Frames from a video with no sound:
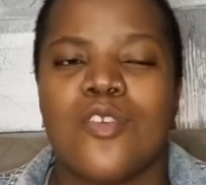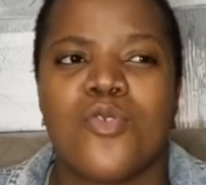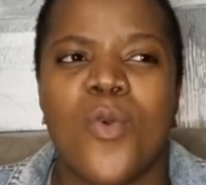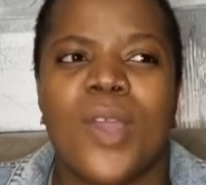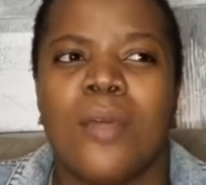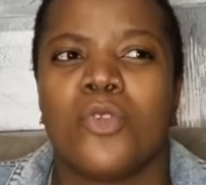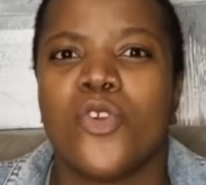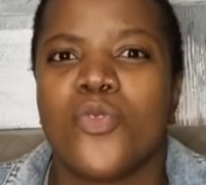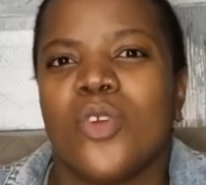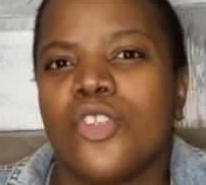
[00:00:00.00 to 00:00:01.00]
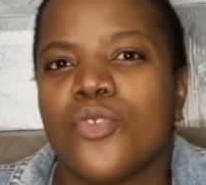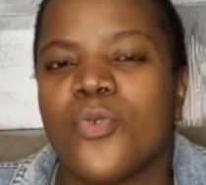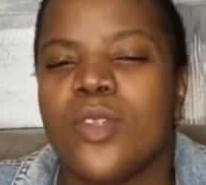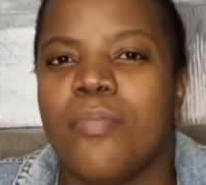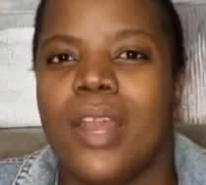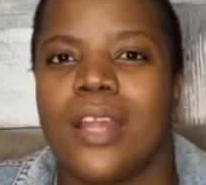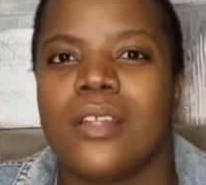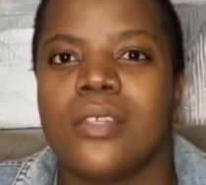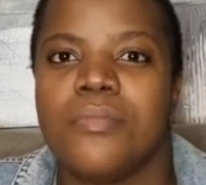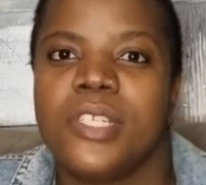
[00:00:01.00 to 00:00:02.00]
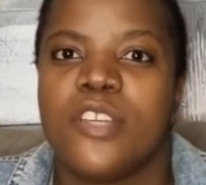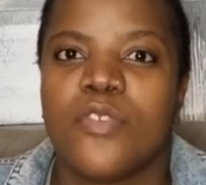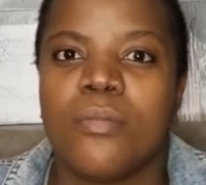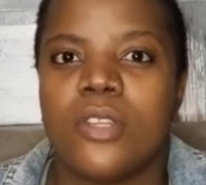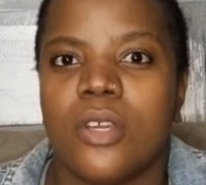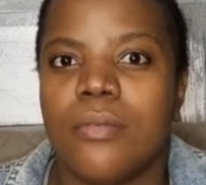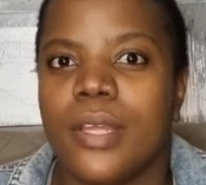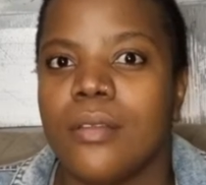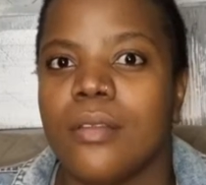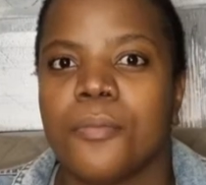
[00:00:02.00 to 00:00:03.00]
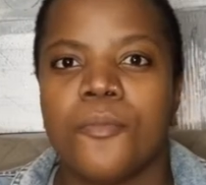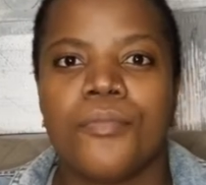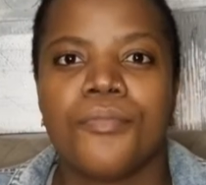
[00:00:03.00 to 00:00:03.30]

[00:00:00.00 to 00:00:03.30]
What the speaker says: So, and I'm sure it's not just going to be like the CBD from Durban.